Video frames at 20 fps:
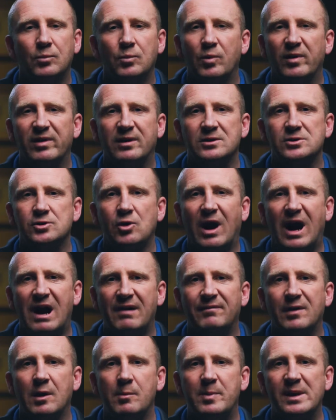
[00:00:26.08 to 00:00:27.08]
with us not
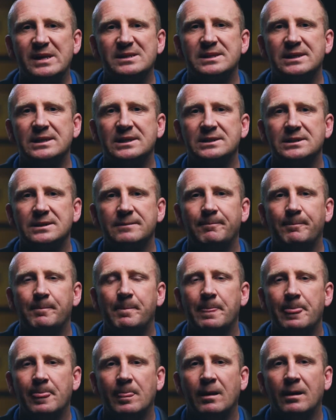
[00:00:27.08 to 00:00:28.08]
having a business?
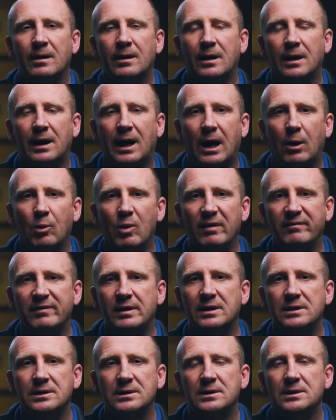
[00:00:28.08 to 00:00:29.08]

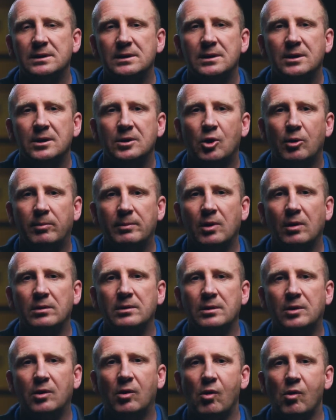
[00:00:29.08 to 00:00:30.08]
However, coming on
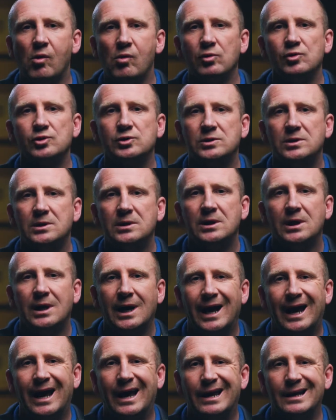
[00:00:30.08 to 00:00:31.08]
the course,
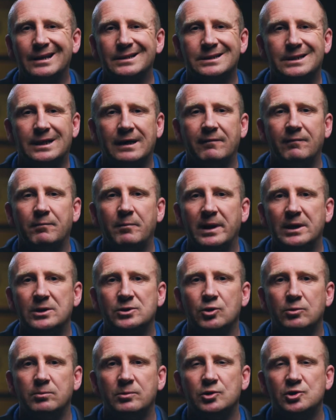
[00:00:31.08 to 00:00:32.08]
it has given me
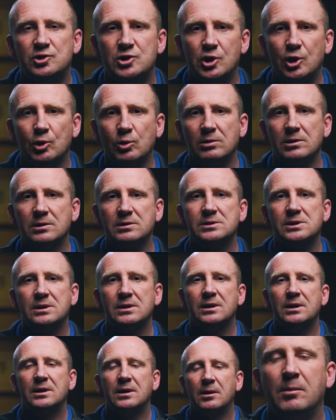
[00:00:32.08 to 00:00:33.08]
so much tools
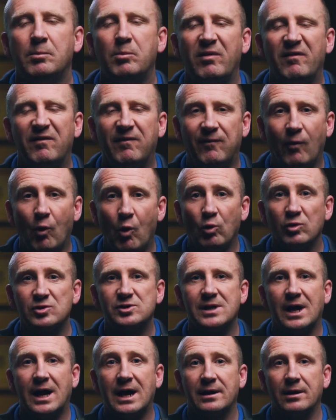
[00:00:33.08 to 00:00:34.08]
before
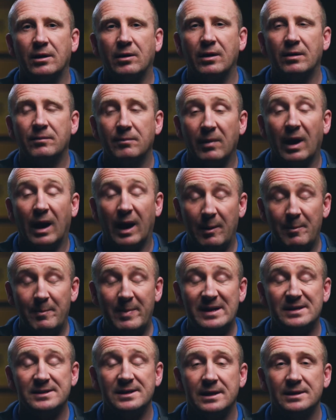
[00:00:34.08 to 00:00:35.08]
starting a
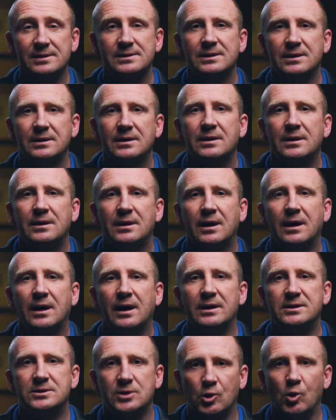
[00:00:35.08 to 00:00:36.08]
business
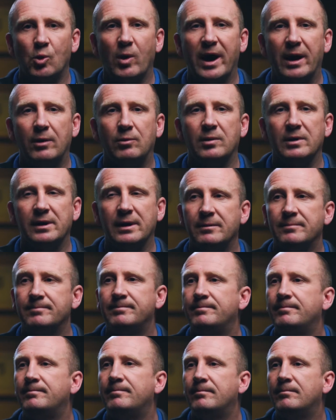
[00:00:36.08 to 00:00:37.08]
to go ahead with it.
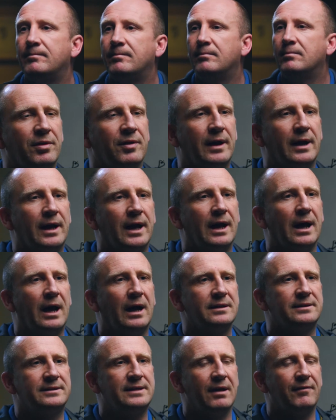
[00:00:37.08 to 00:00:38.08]
So one thing
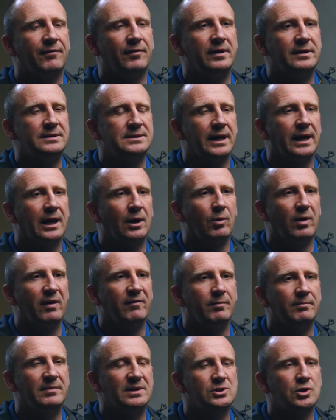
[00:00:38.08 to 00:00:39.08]
I'll definitely take away
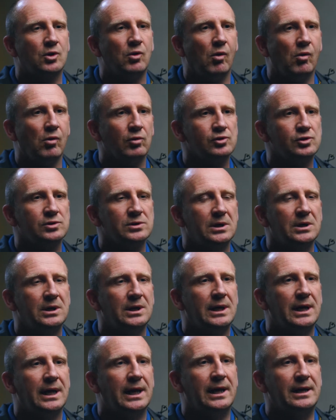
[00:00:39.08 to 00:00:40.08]
from this course
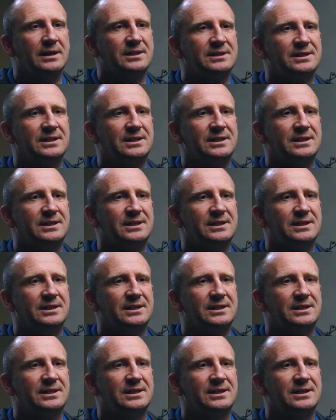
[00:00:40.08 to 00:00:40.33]
is